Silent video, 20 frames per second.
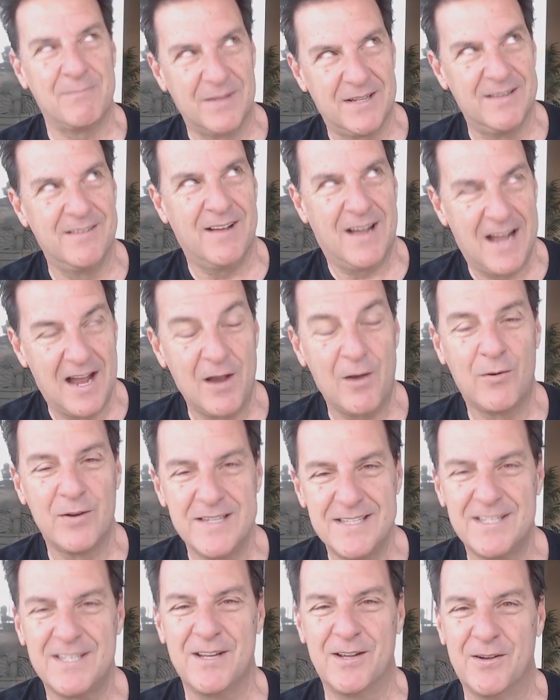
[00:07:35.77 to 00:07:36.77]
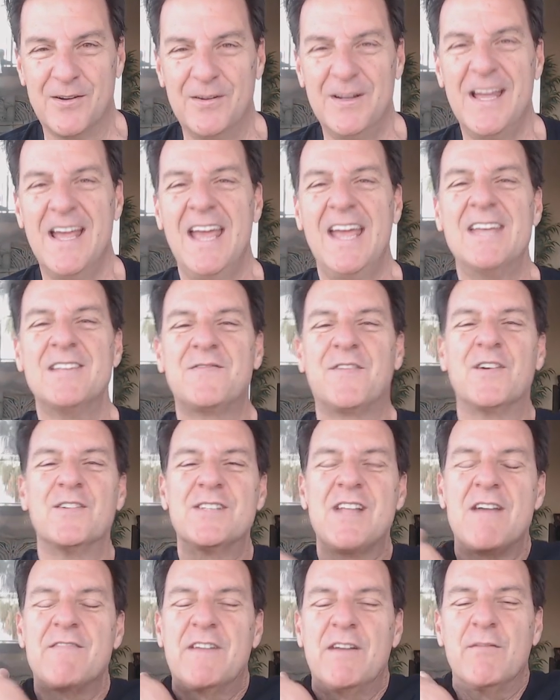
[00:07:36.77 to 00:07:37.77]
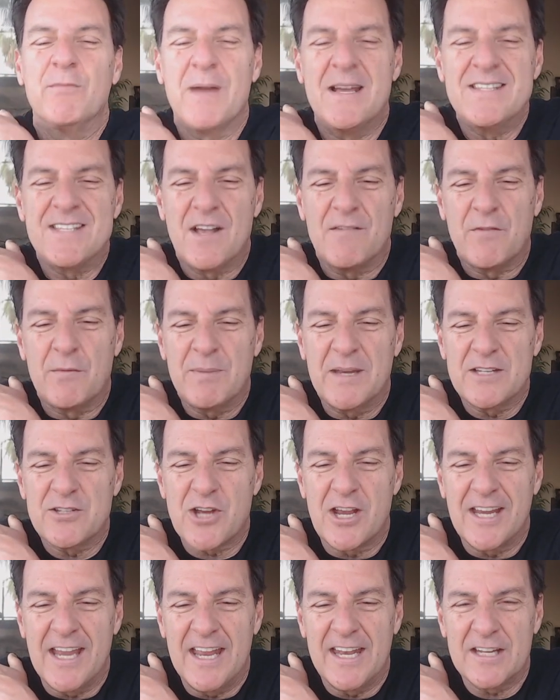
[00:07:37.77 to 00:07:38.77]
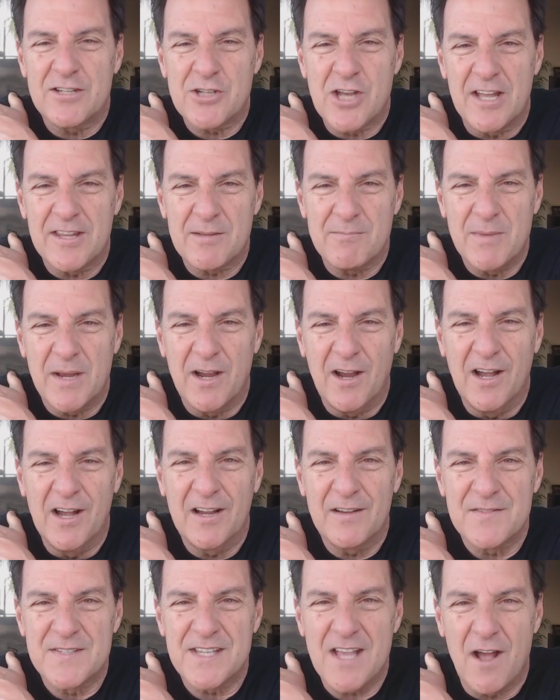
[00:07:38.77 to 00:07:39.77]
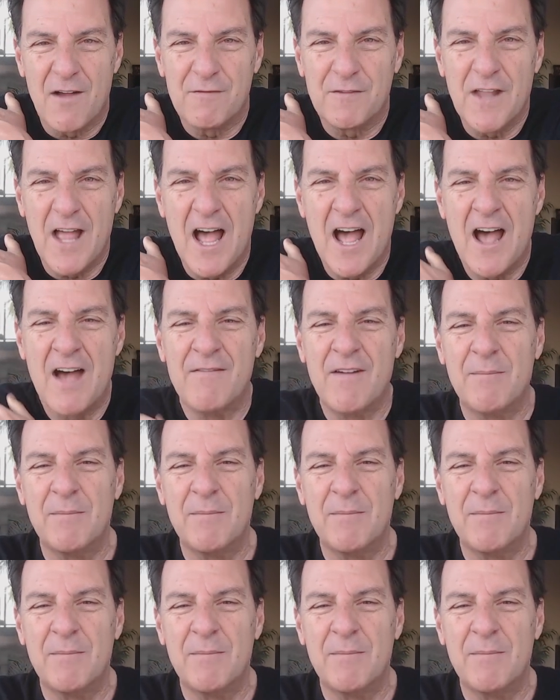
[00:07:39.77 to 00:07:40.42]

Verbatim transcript: I always do, is first off giving myself a big, gigantic Jonathan Bear hug of self-love.